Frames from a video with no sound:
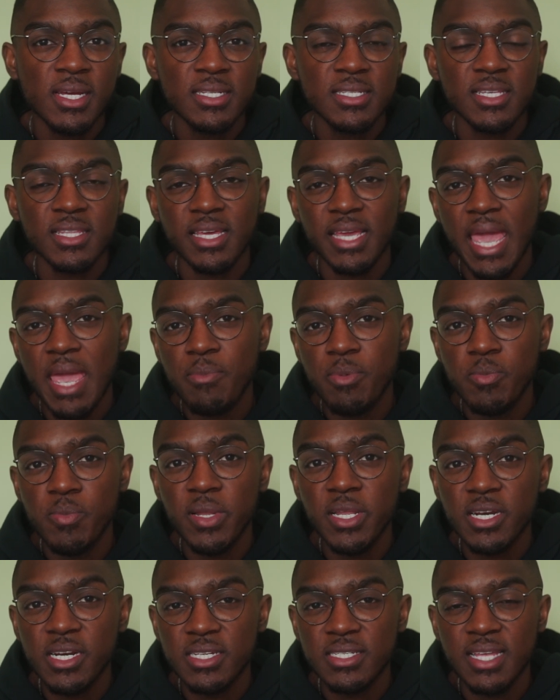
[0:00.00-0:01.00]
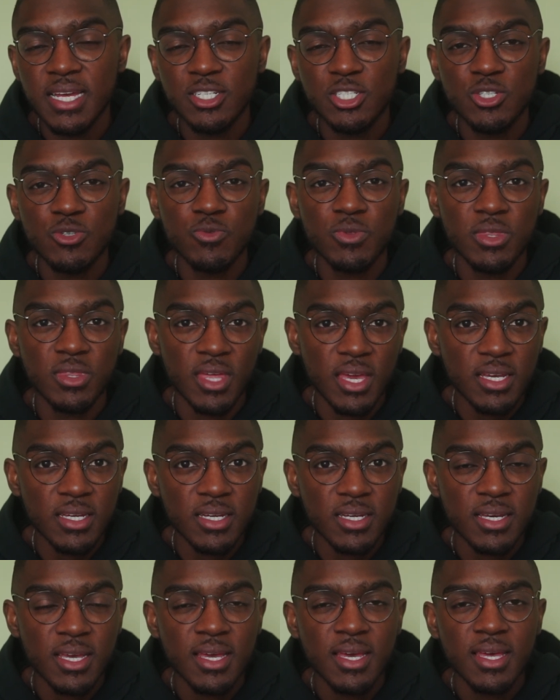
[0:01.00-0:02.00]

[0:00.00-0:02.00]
to the capabilities that you think,